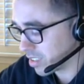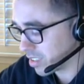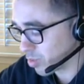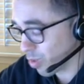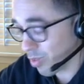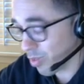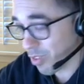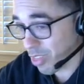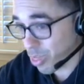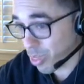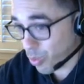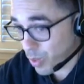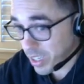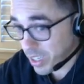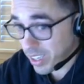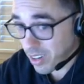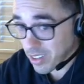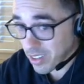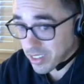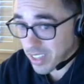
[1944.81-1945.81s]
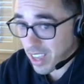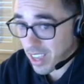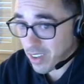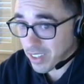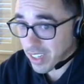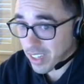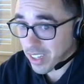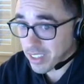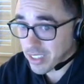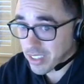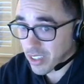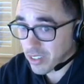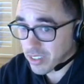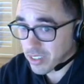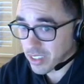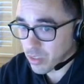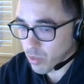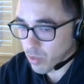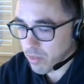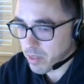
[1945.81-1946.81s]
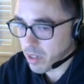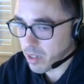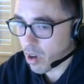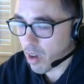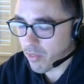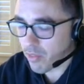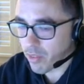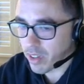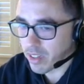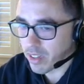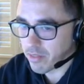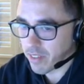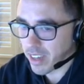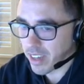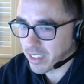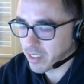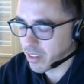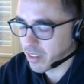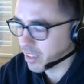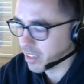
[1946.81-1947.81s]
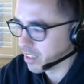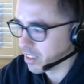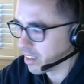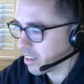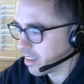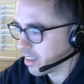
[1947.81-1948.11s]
It's worked for 3 years now in NHL since we've been offering advice on it.